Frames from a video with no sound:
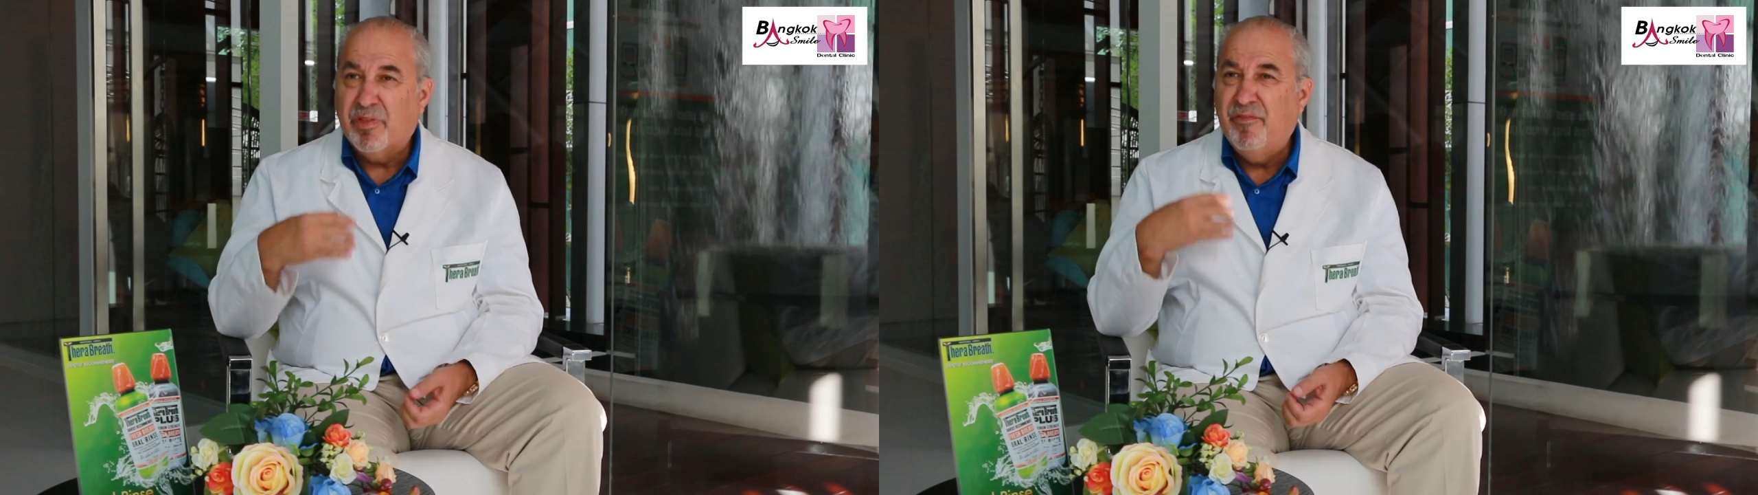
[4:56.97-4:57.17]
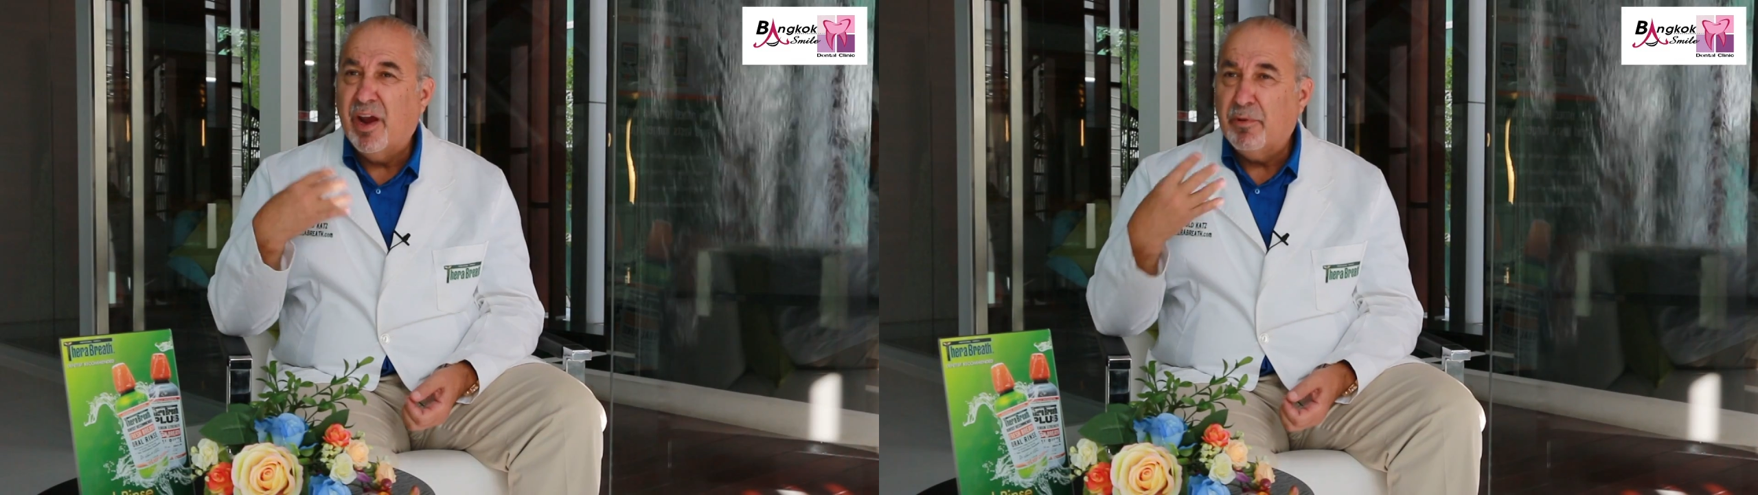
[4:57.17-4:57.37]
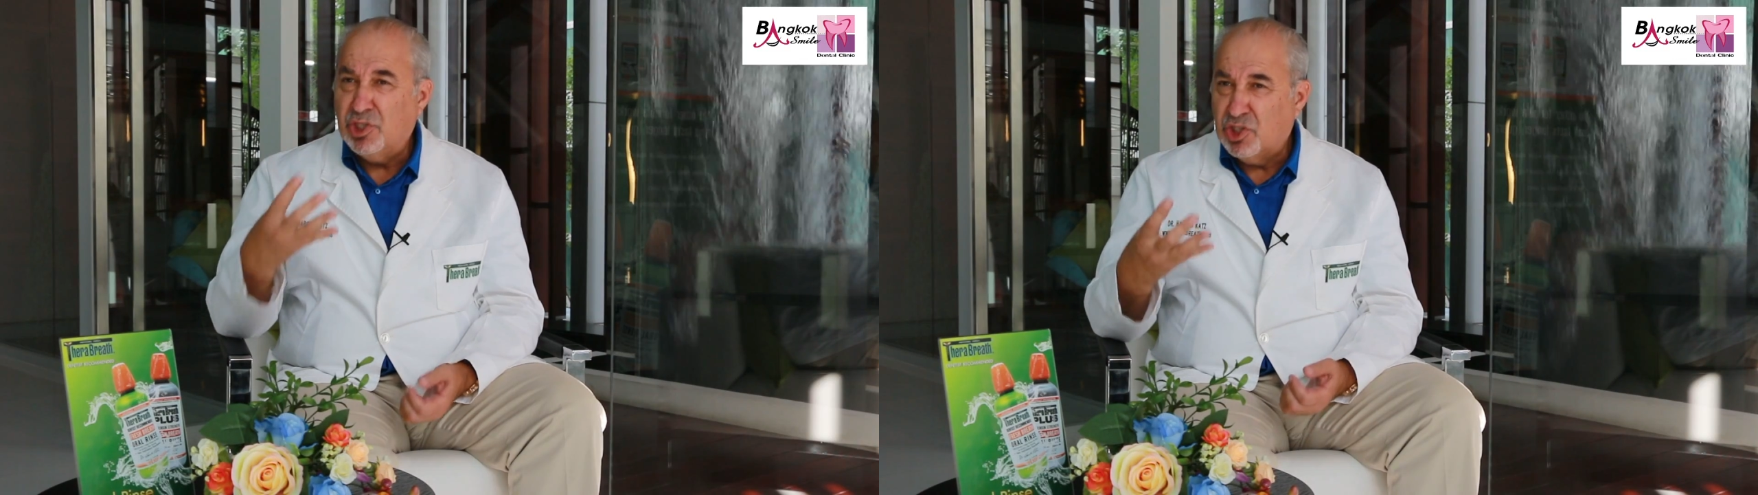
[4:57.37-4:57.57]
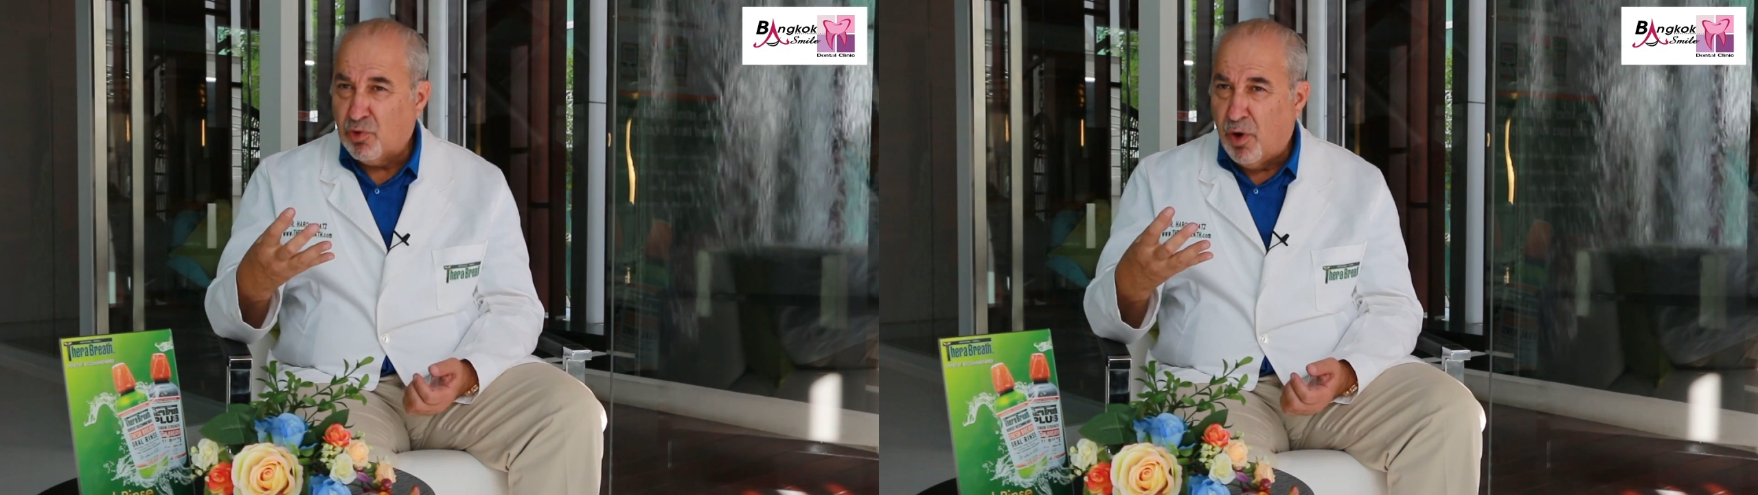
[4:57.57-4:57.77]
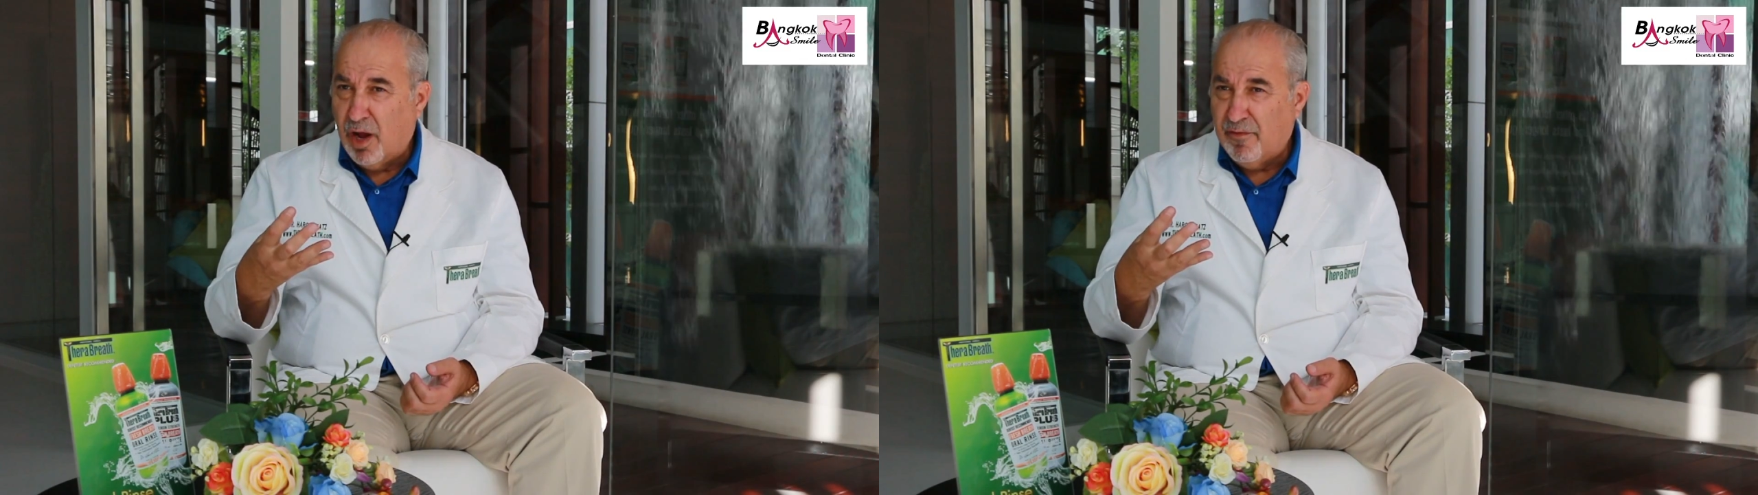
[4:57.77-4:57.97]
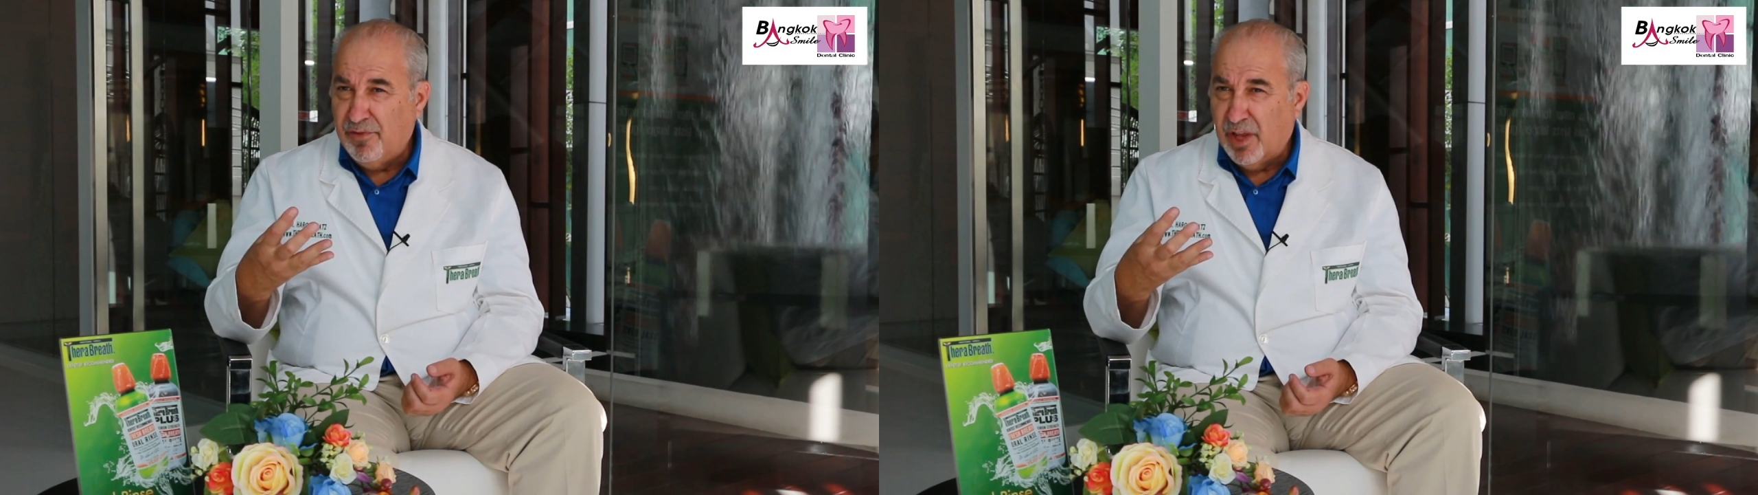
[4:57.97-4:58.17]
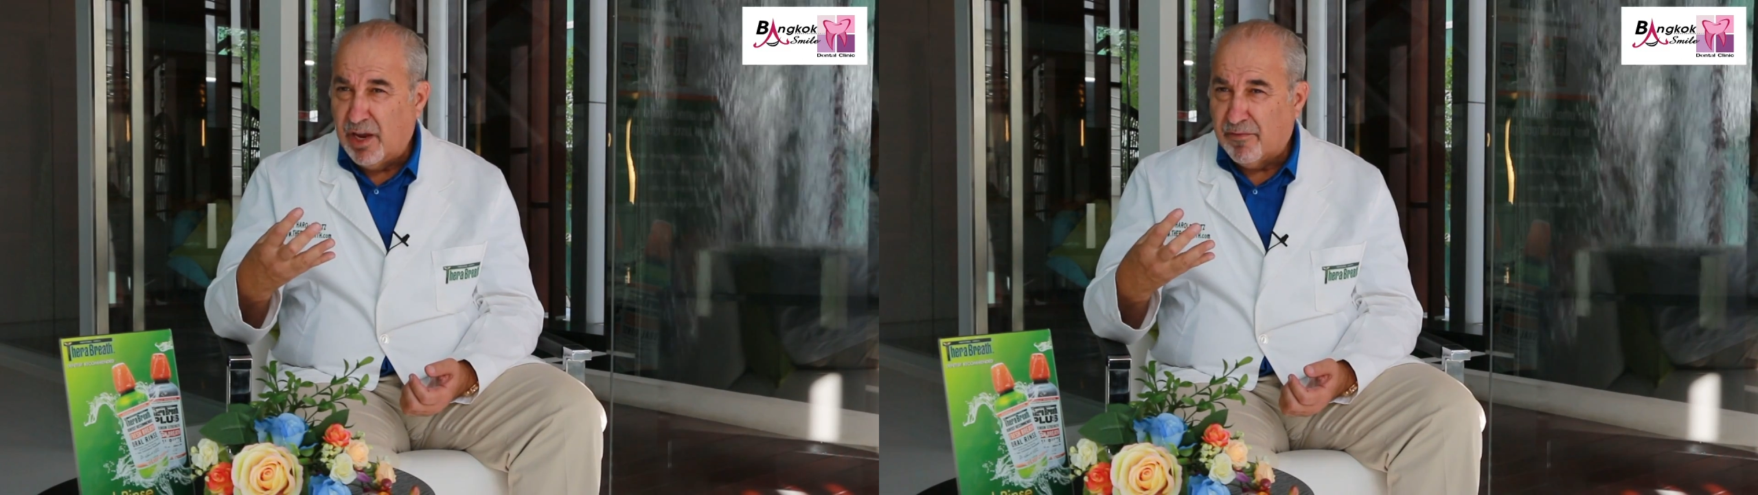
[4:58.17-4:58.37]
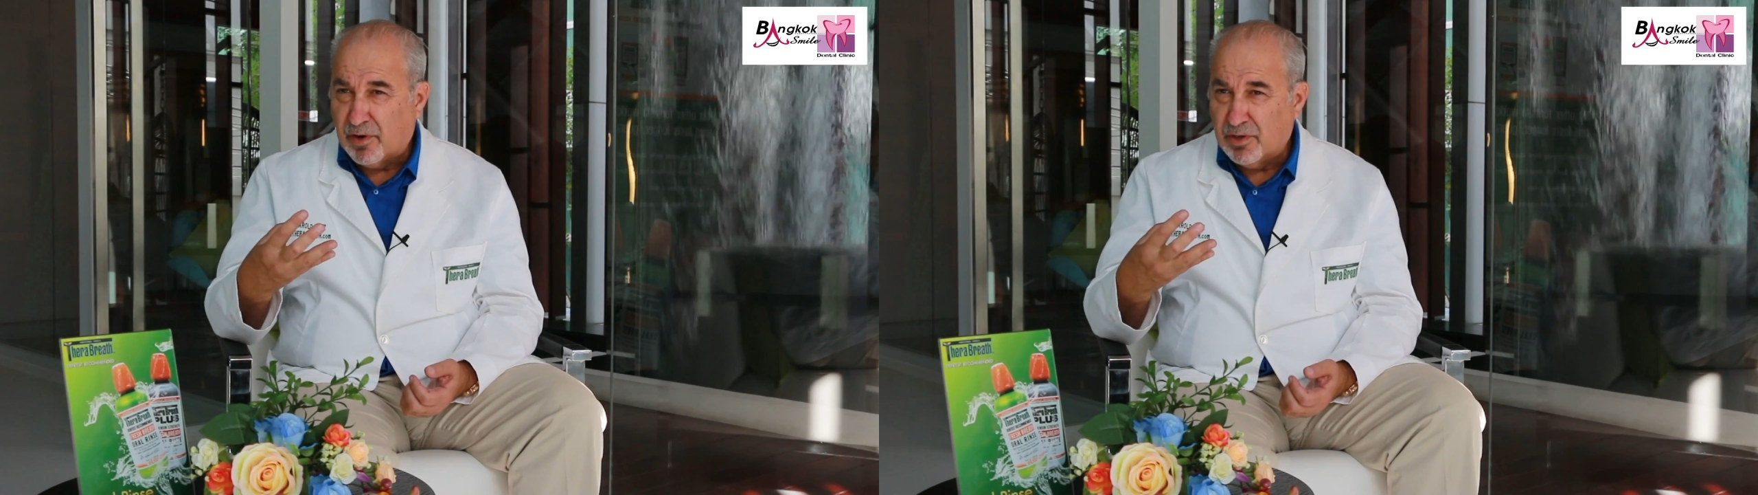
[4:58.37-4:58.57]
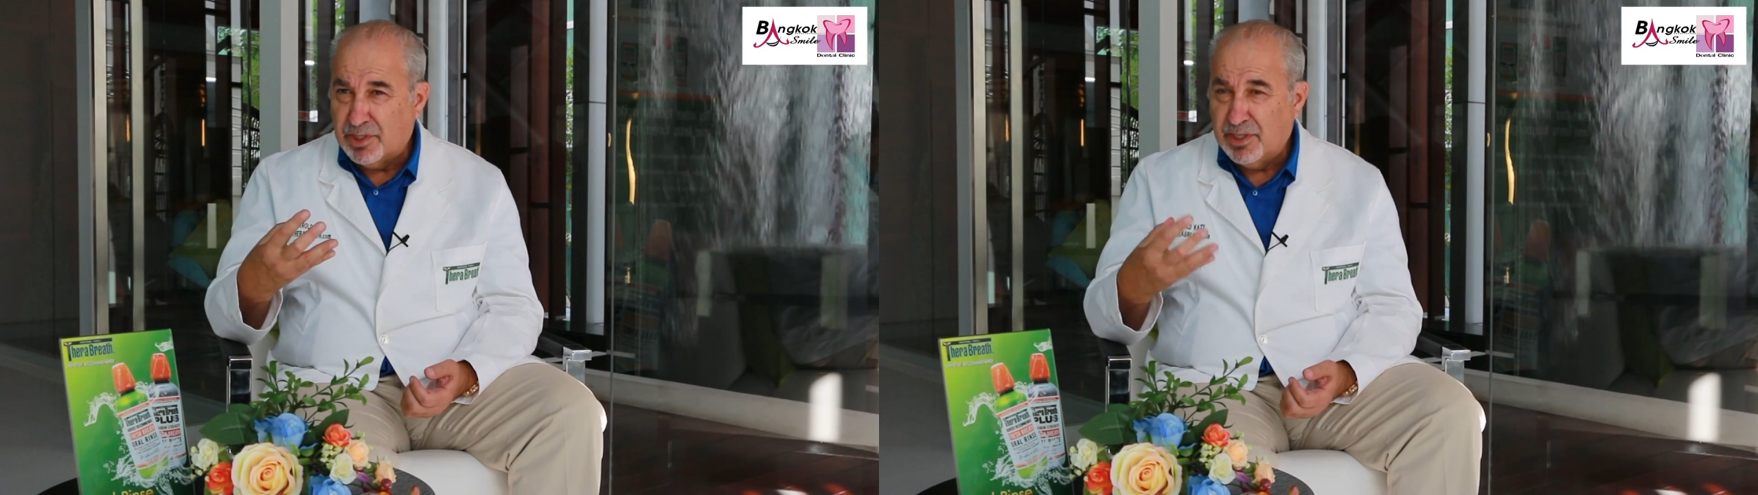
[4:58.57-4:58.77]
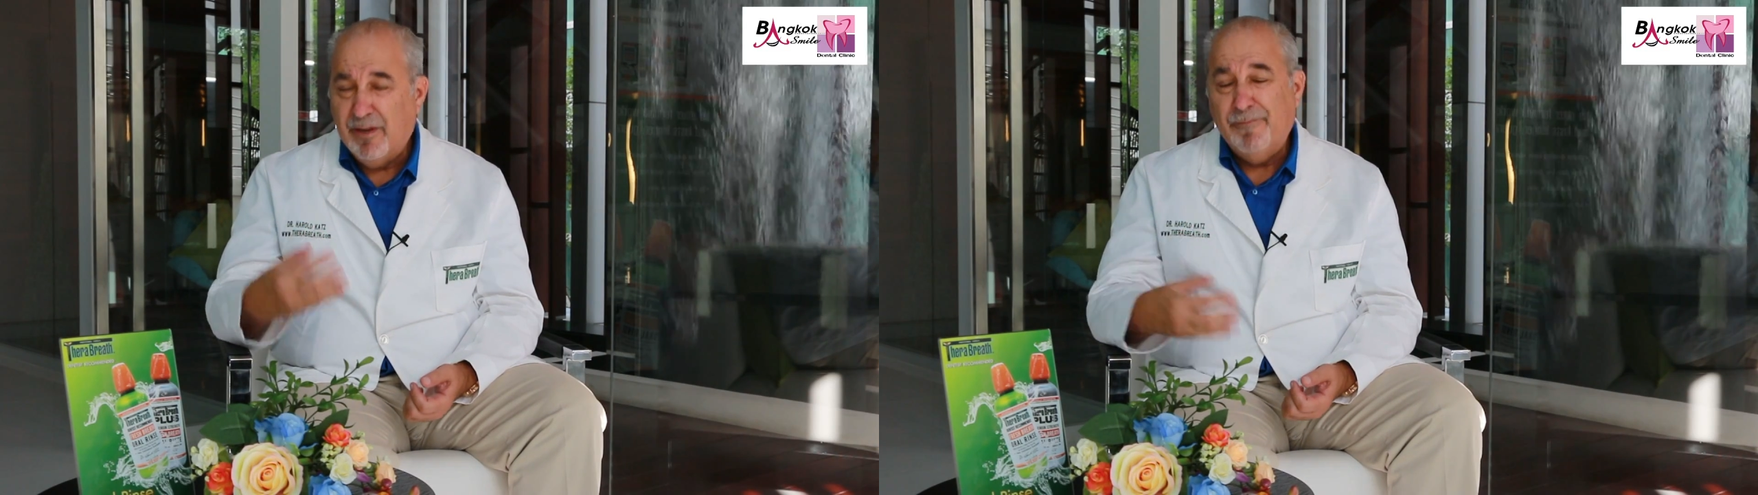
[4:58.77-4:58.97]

very strong flavors.